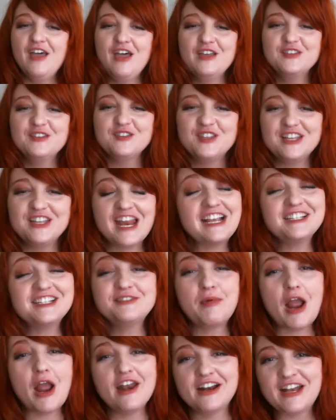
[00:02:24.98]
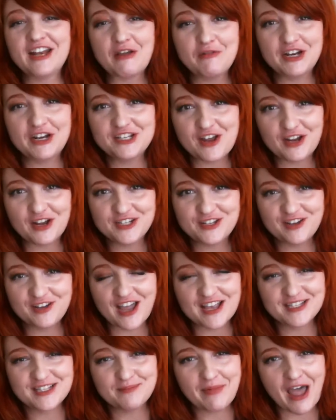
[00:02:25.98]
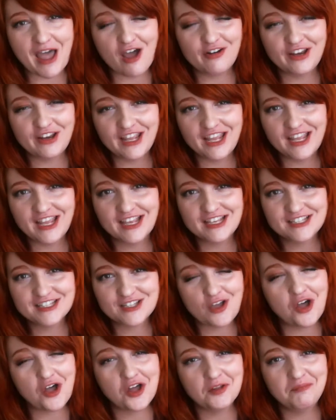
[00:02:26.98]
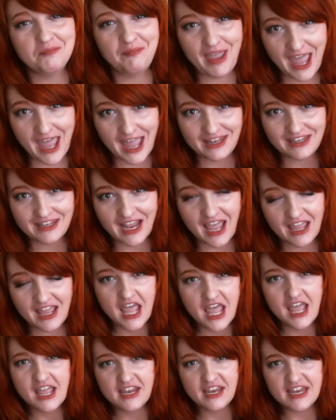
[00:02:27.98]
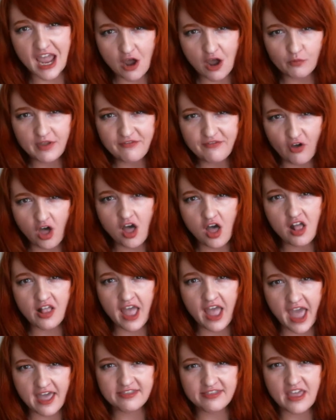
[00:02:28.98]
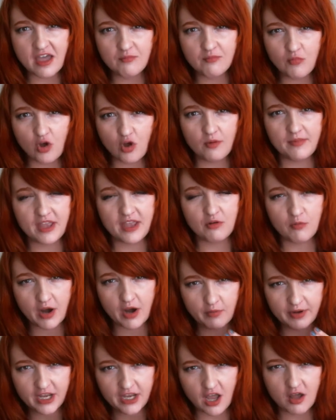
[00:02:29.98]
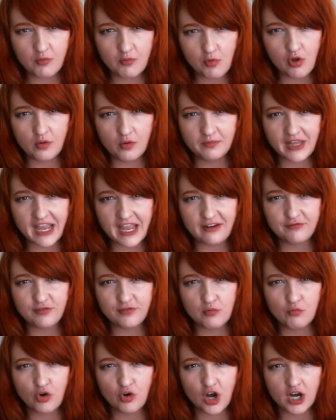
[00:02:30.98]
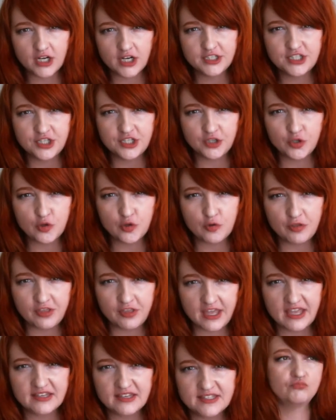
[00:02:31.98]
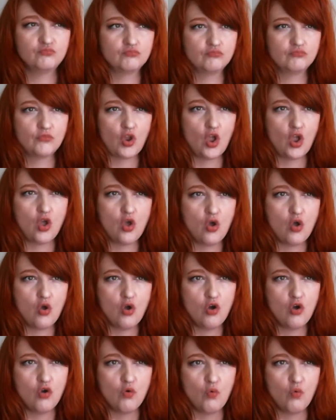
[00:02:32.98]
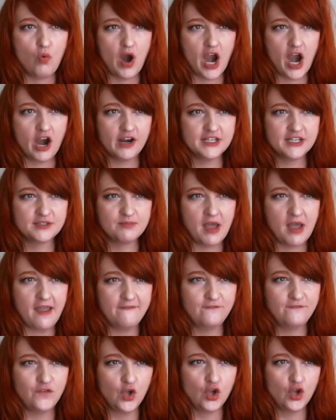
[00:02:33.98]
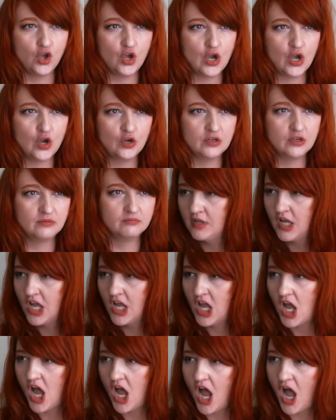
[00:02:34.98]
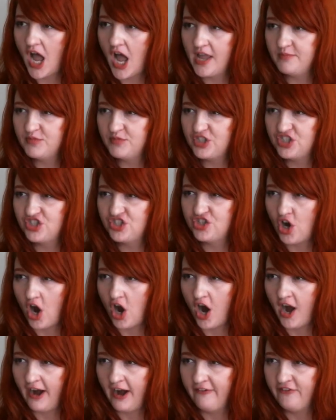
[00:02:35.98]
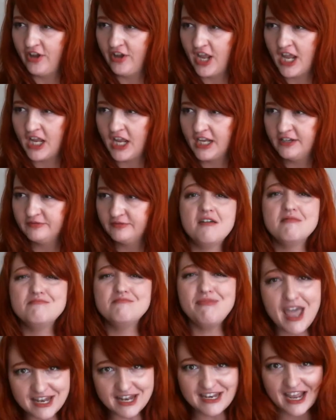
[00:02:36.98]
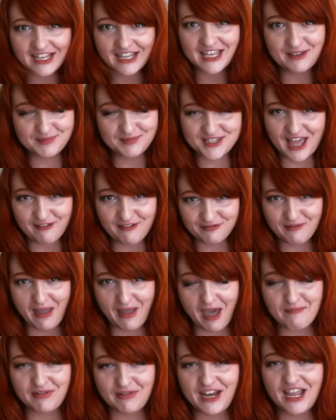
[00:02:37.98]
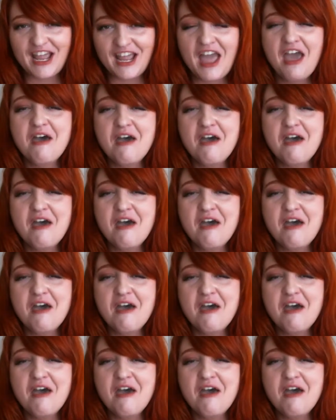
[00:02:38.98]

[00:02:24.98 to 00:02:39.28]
So the next product I want to talk to you guys about is called Petnet. Now we've all had that moment where we come home late from work to this. Where is my food? I'm starving. Petnet keeps that from happening.